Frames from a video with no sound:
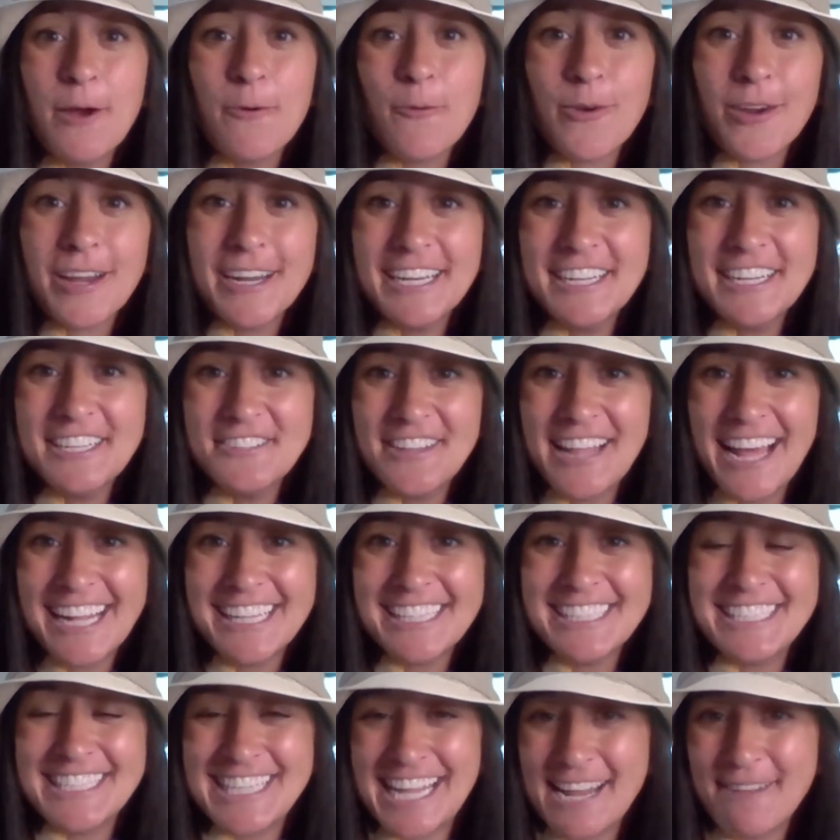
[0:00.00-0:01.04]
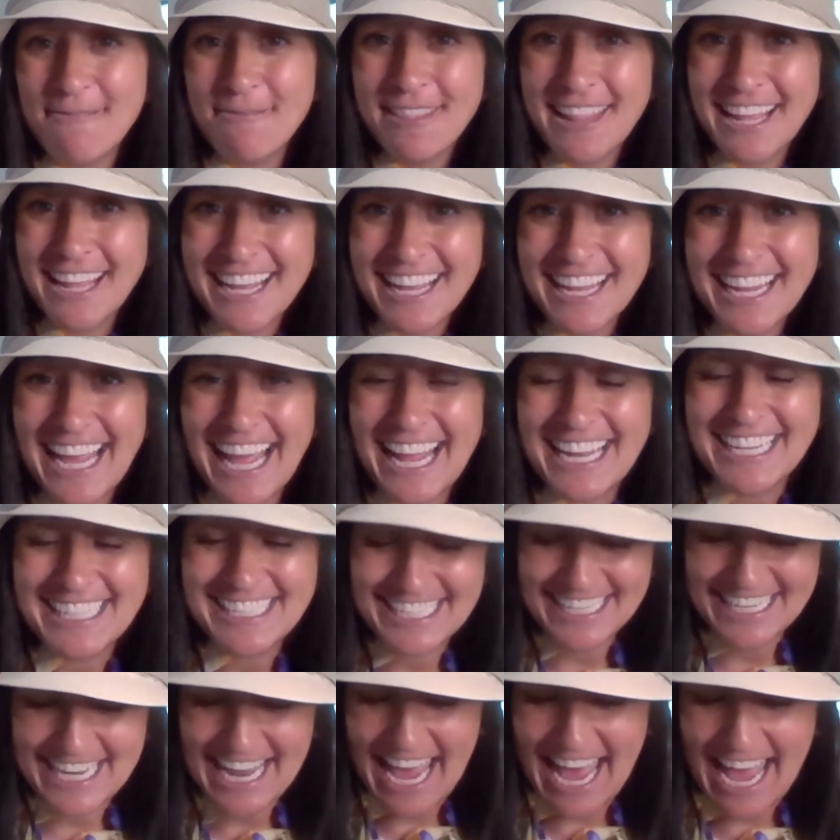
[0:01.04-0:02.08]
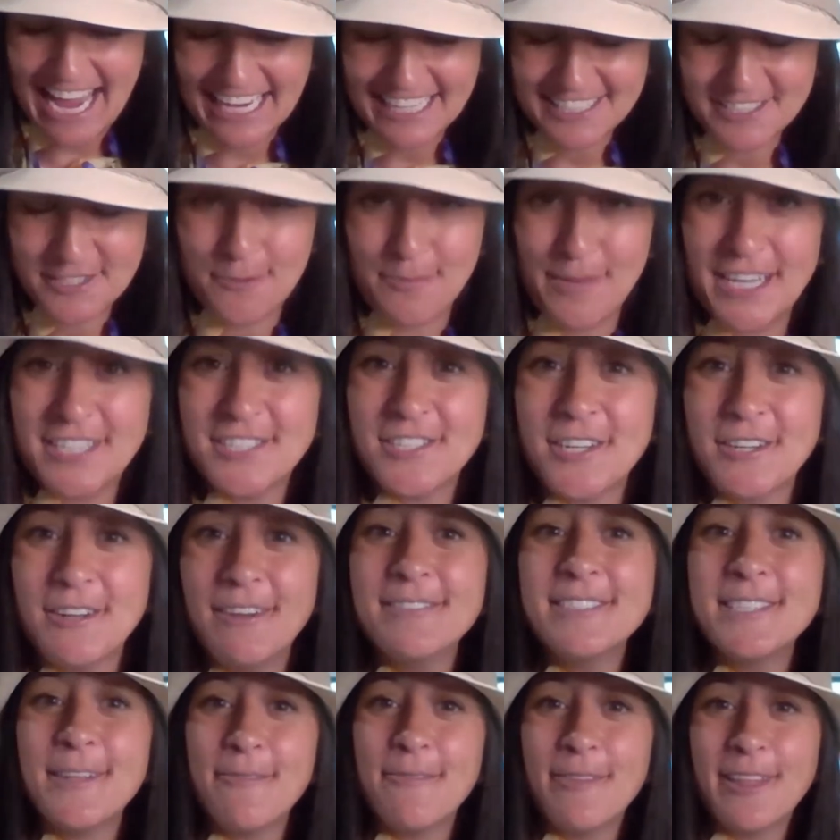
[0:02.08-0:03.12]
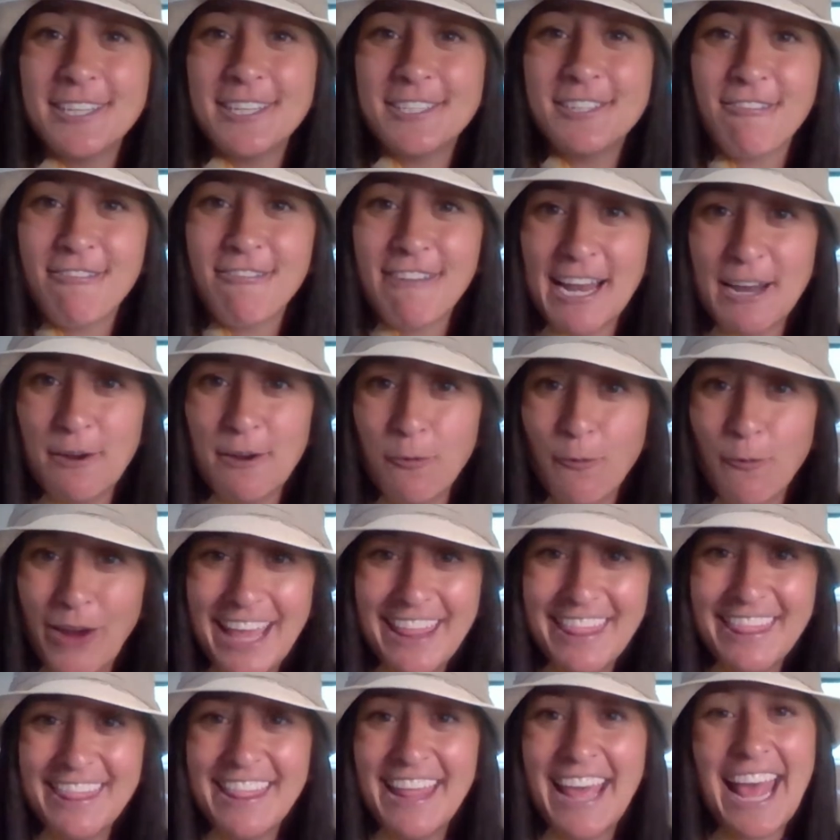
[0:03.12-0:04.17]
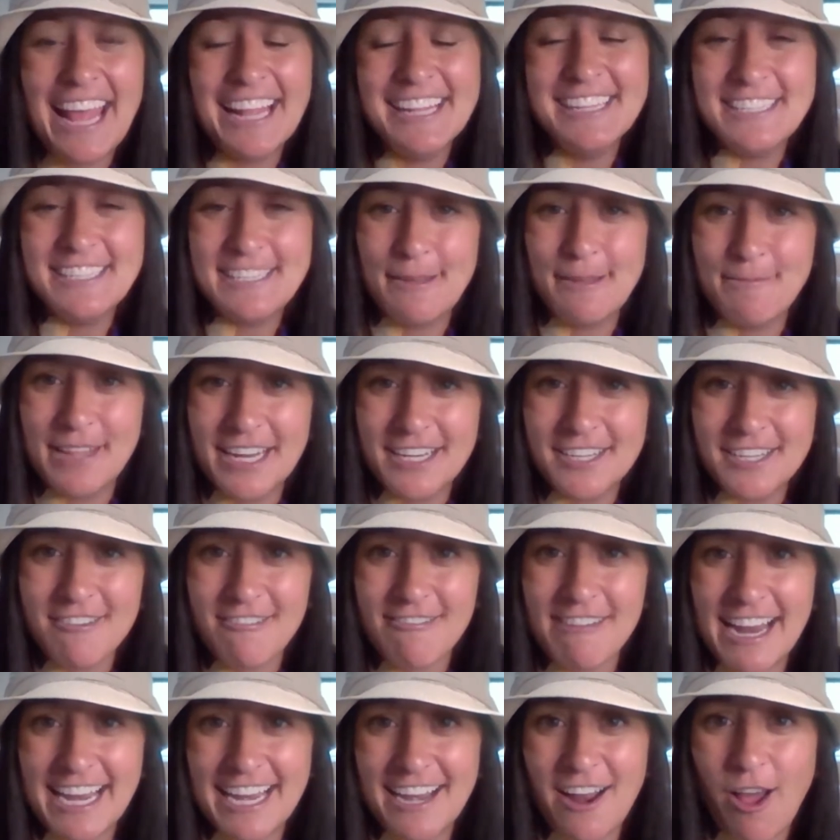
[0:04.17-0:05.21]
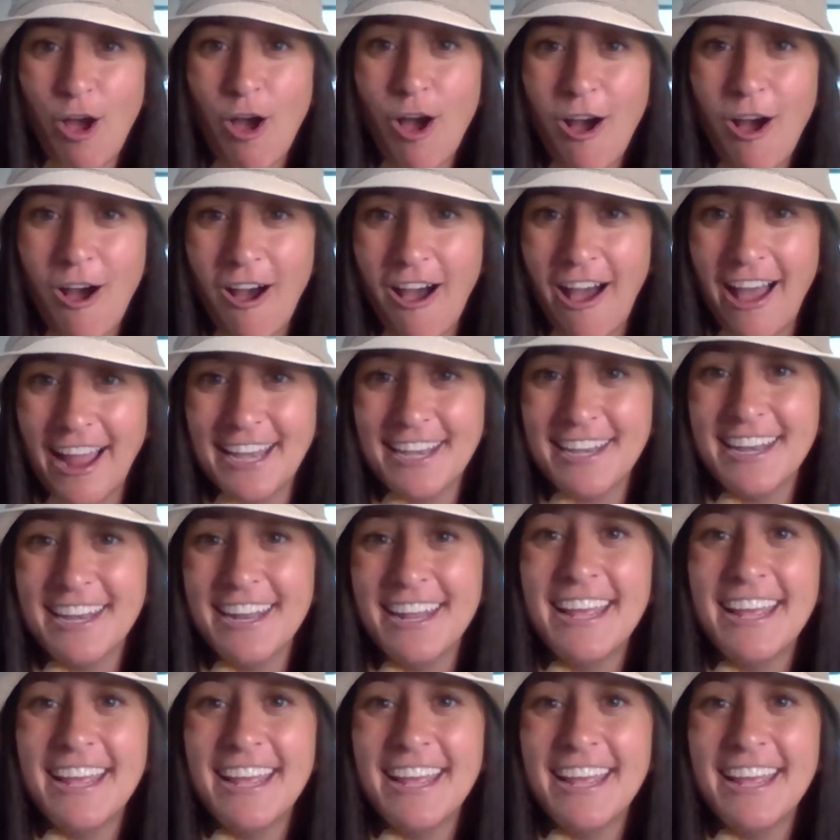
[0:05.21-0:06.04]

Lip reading: We're going to do that same thing again today. So make sure you have something to write with and something to write on.